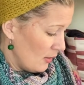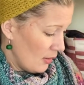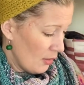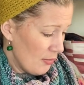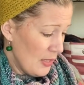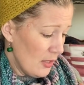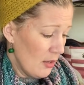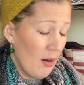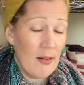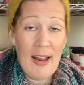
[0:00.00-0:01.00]
I think
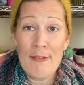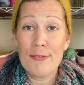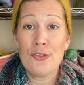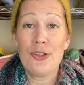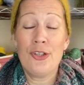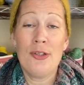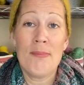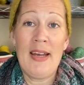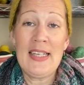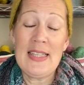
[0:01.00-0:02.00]
I'll have to
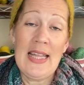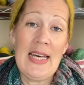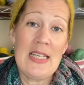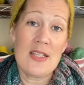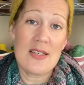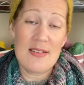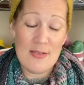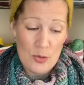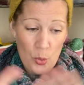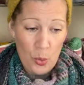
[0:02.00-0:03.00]
make that
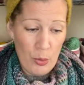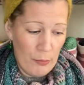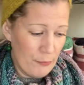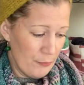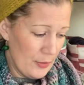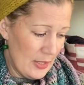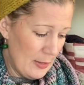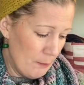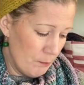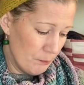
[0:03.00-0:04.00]
all of
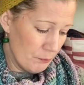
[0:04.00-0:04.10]
um,